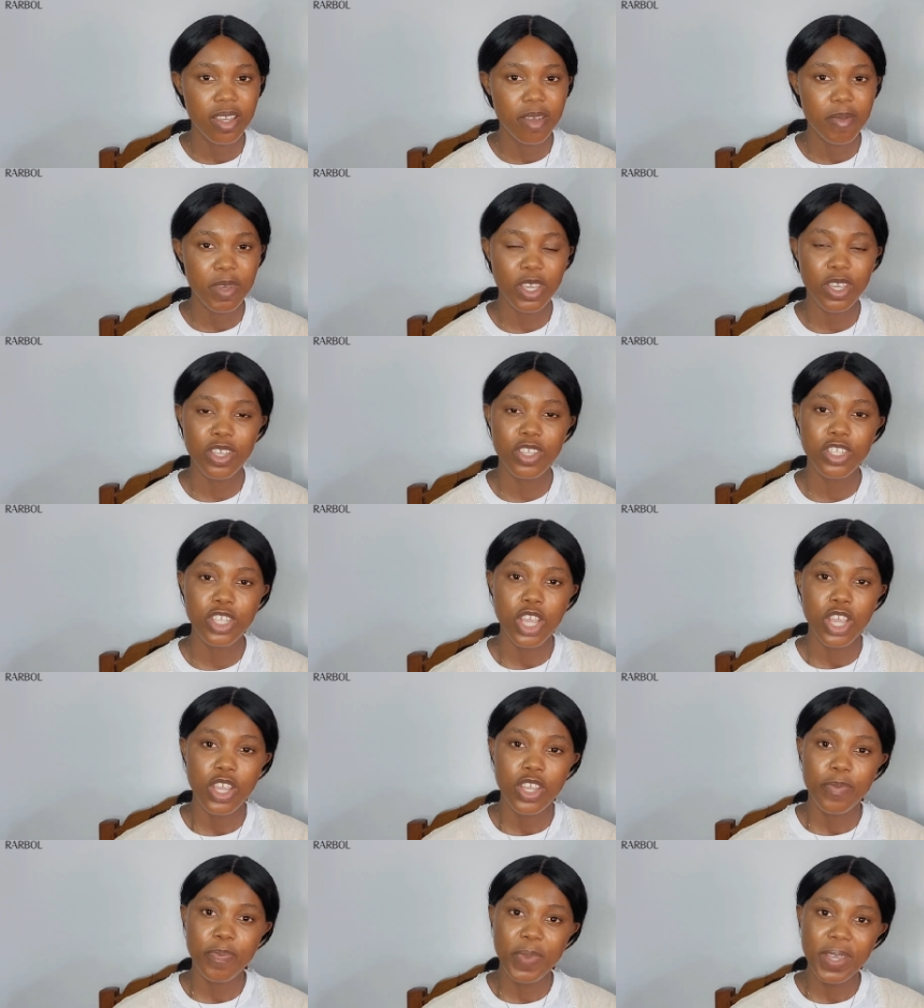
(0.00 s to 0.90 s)
because
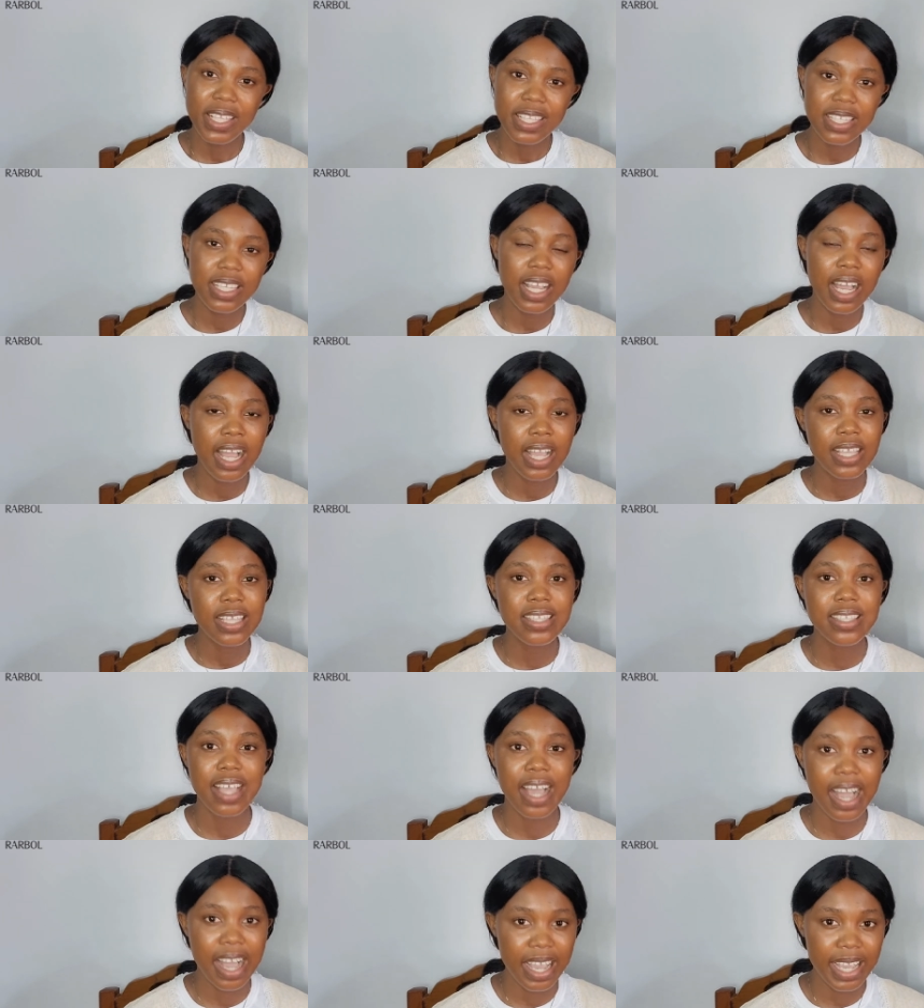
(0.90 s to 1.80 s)
pizza
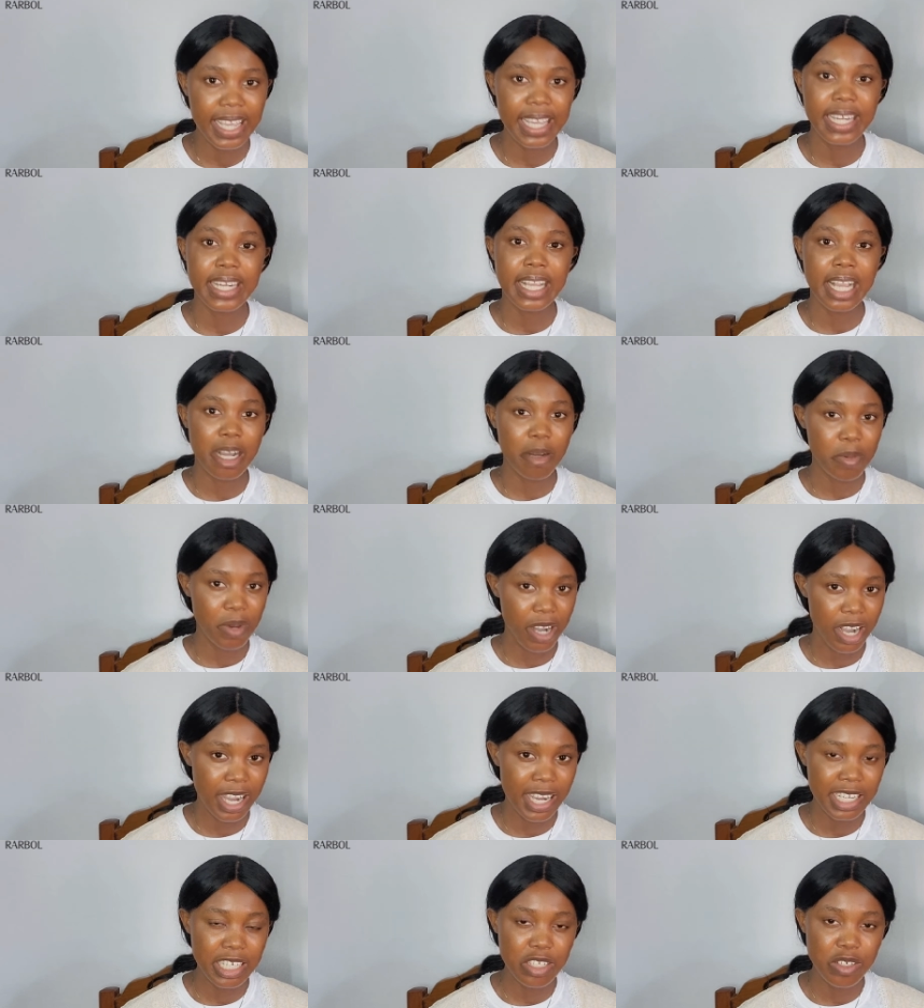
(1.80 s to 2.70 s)
is high in
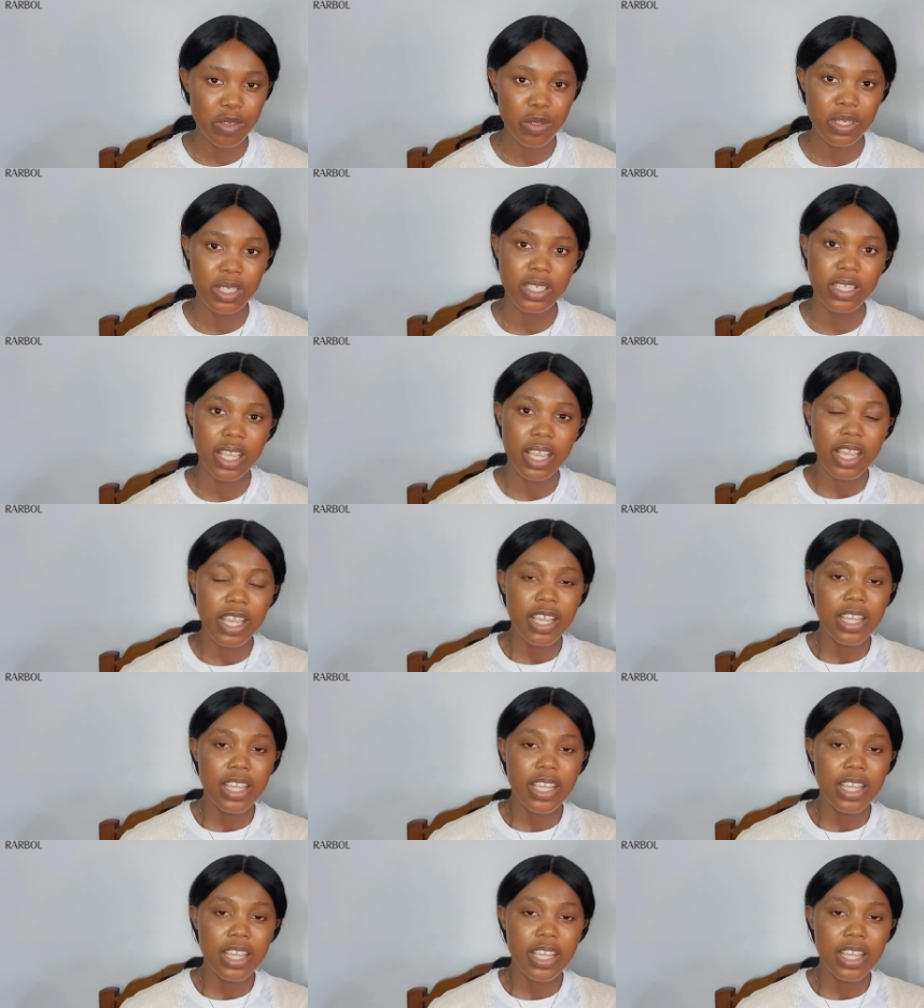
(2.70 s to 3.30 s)
carbohydrates,